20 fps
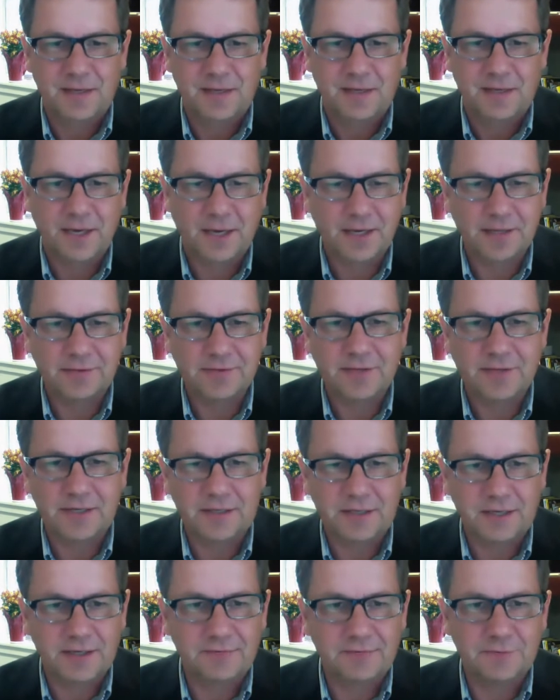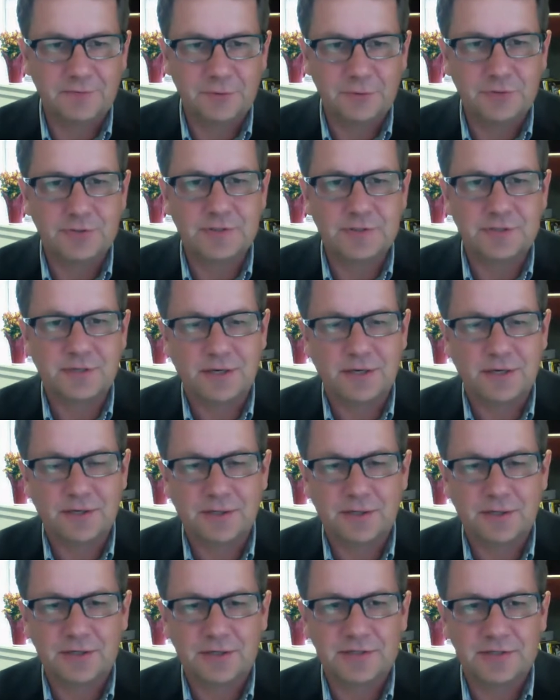And they give you
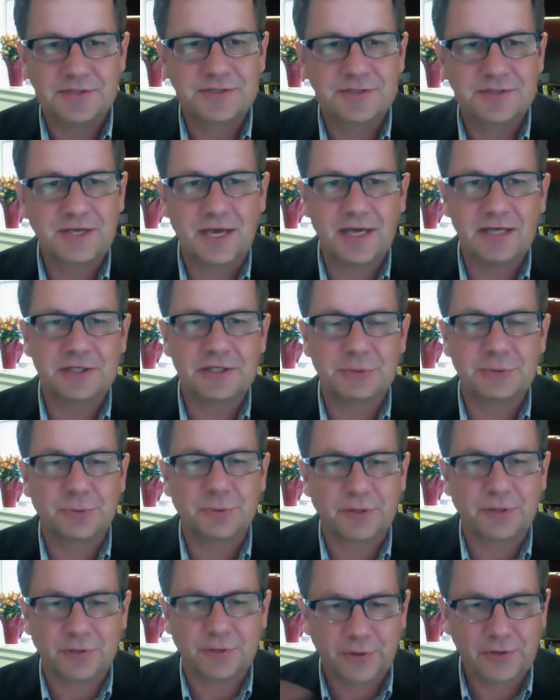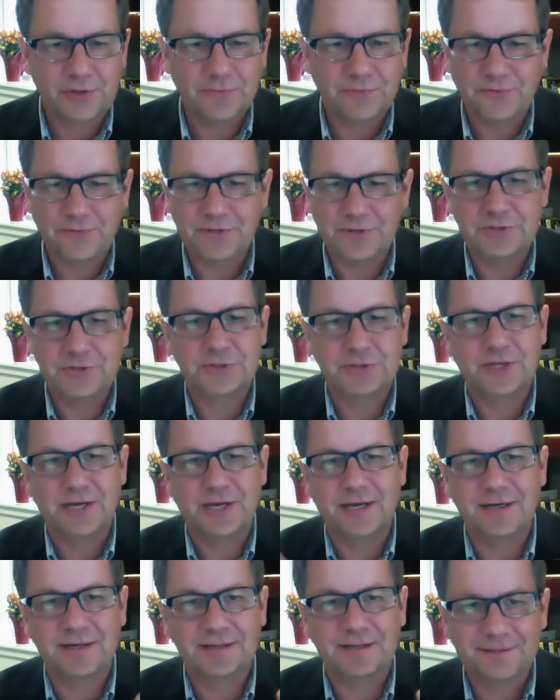a sketch with all the
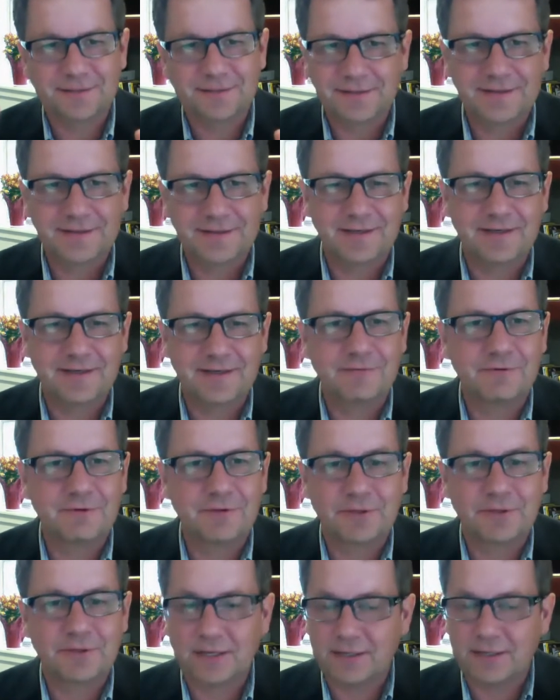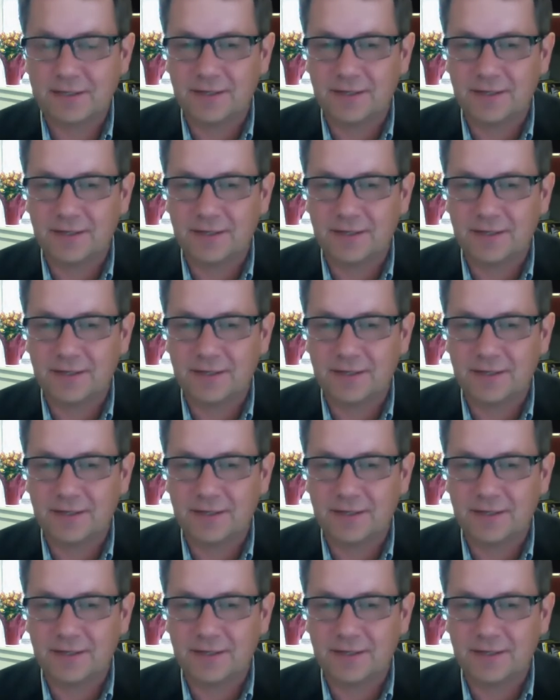functionality and everything.